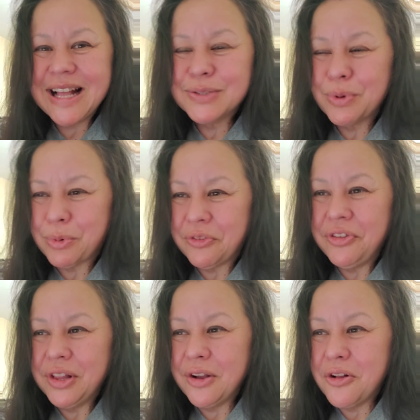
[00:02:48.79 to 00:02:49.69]
That's what we're
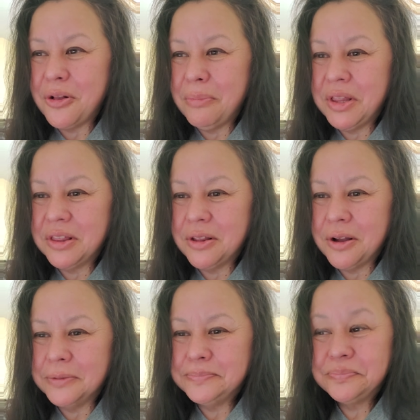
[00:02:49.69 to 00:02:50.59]
feeling all month
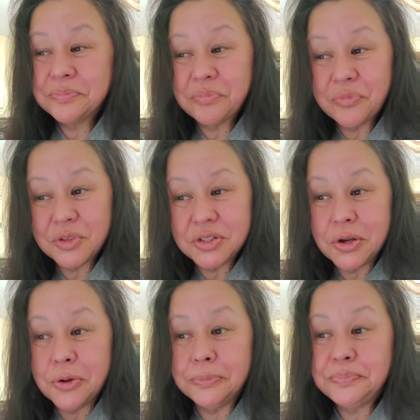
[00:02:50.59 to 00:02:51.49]
long.
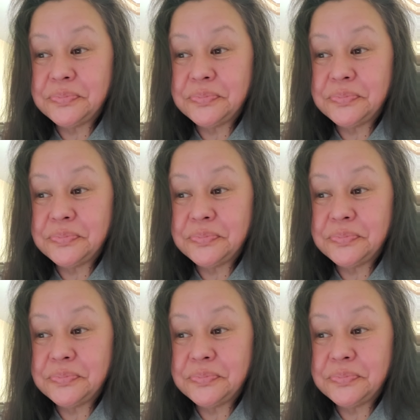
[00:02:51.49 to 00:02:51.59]
So